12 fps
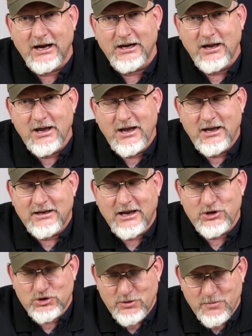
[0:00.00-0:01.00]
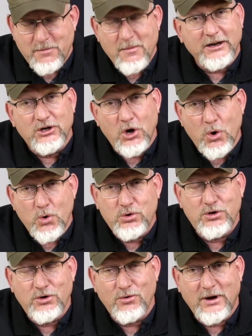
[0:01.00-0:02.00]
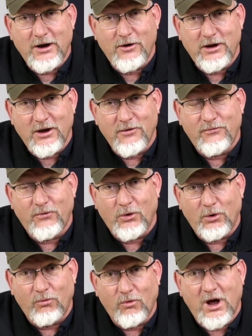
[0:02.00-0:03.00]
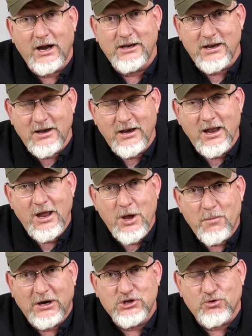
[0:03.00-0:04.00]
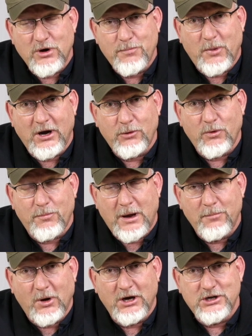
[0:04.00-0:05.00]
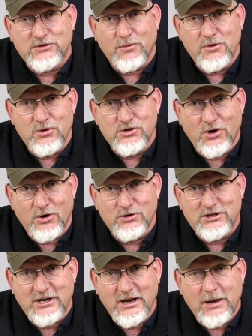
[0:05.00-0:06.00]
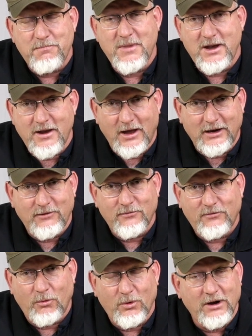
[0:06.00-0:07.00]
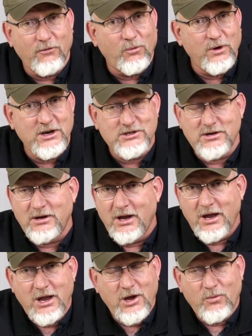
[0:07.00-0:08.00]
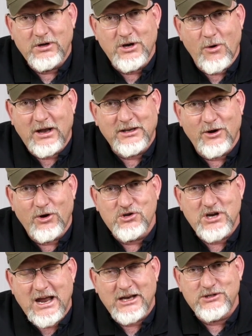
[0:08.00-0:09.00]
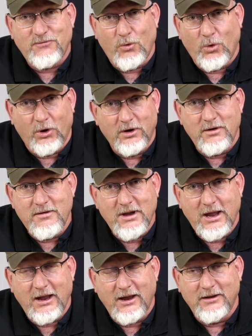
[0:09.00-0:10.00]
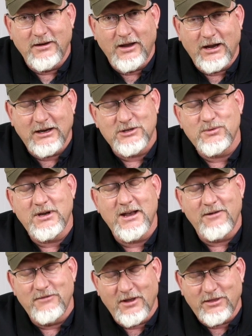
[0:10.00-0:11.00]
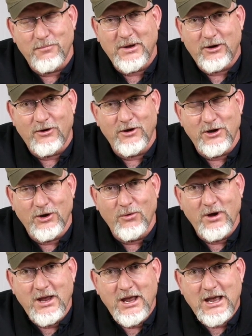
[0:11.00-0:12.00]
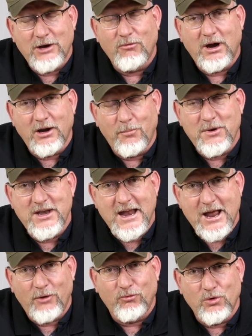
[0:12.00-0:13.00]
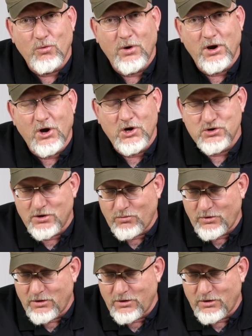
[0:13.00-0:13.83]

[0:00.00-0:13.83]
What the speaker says: that used to be my go-to area for riding my street bike with my buddies from New Jersey at midnight. For whatever reason, we'd go out there to Chadds Ford, and I guess we didn't have nothing better to do, and ride up and down Route 100 with our